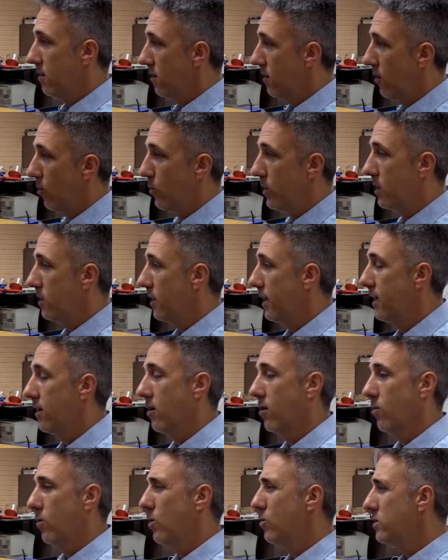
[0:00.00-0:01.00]
a week
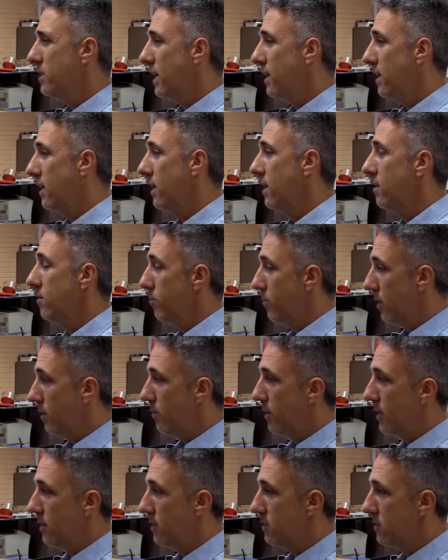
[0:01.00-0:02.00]
later, what was that again?
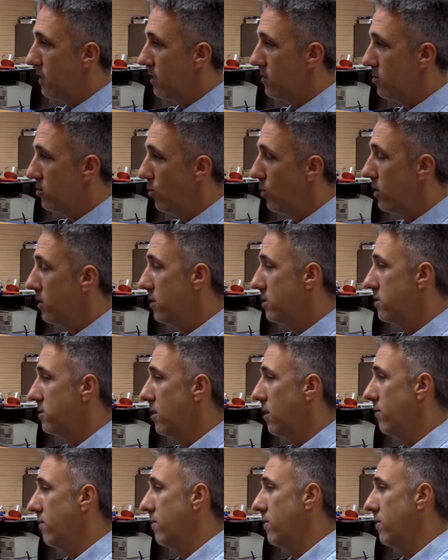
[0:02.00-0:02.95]
But by these kids doing this stuff